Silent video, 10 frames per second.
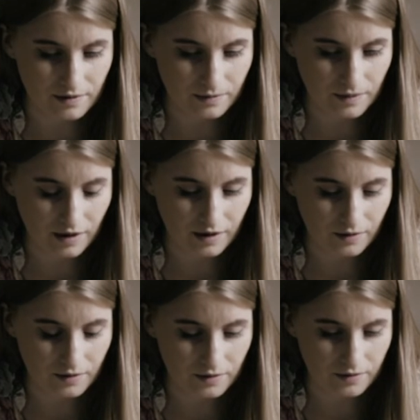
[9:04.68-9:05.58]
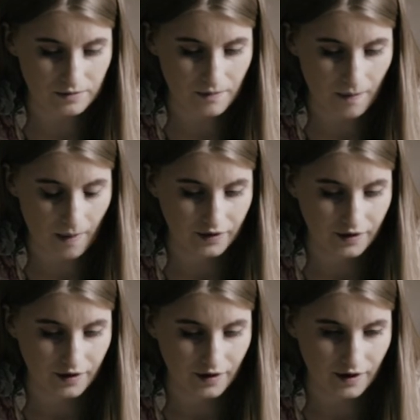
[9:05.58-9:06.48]
we're going to call
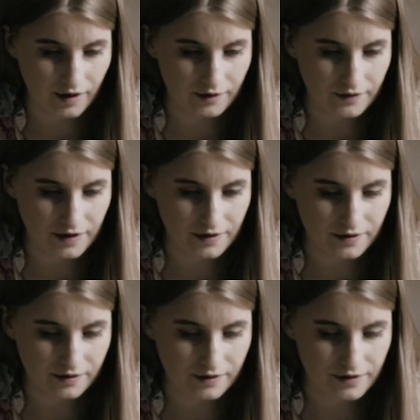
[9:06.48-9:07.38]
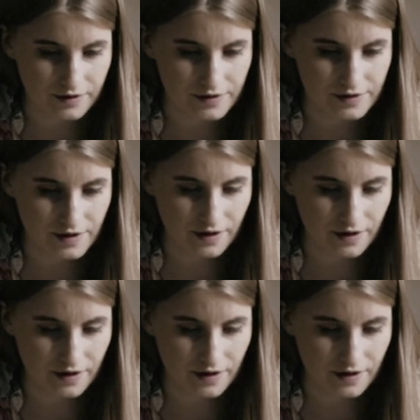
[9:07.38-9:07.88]
I Feel So